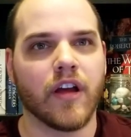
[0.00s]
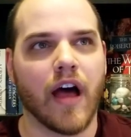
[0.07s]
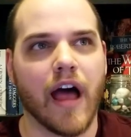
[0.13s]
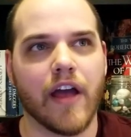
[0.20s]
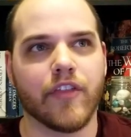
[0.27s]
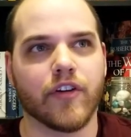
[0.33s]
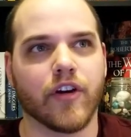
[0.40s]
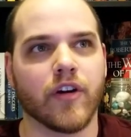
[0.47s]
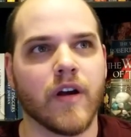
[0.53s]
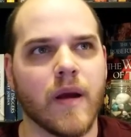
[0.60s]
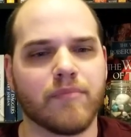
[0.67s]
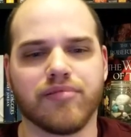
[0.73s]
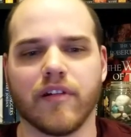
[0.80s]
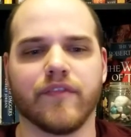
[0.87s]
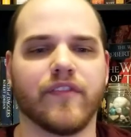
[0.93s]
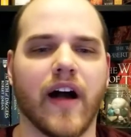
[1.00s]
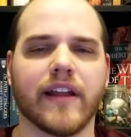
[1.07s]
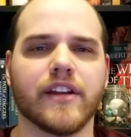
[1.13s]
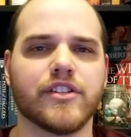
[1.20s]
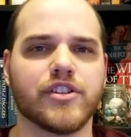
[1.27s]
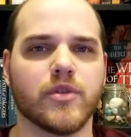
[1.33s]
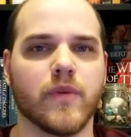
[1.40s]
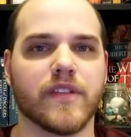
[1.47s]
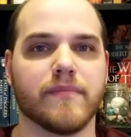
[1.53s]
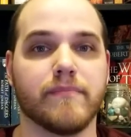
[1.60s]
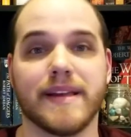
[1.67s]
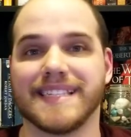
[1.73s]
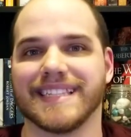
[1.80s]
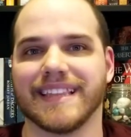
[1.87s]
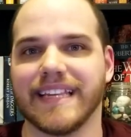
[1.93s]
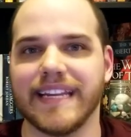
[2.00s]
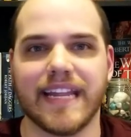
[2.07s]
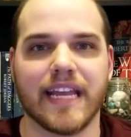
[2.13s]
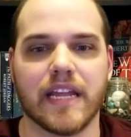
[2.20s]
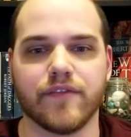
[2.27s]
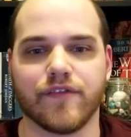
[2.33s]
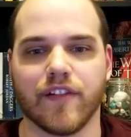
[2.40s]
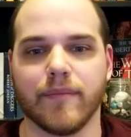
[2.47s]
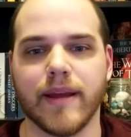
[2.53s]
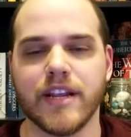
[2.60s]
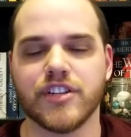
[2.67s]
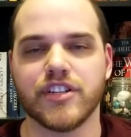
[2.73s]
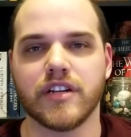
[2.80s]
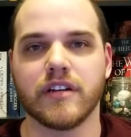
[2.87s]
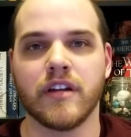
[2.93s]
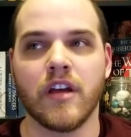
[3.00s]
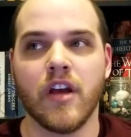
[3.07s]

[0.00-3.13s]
either provided you with misleading information,